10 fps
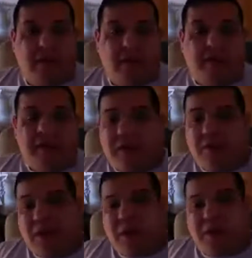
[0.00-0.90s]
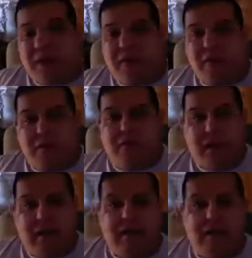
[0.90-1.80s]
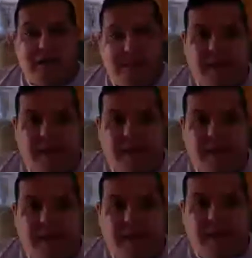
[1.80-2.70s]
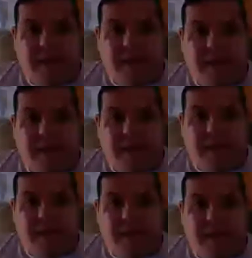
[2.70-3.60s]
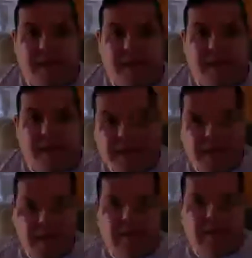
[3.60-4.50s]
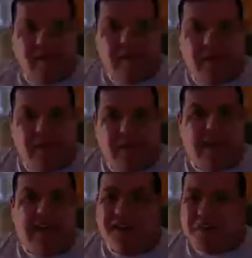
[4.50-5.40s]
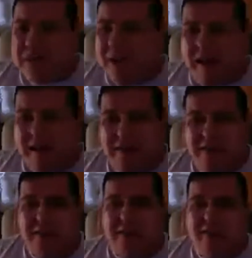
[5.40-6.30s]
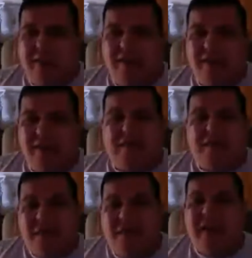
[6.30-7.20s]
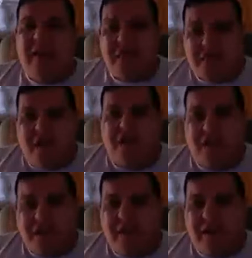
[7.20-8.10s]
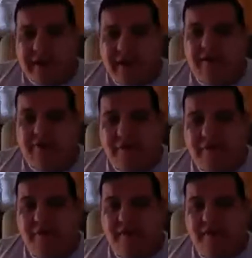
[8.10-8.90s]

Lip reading: If that's what you think Christianity is about, you have a whole other thing coming. And let's be honest, that's a very exhausting way to live.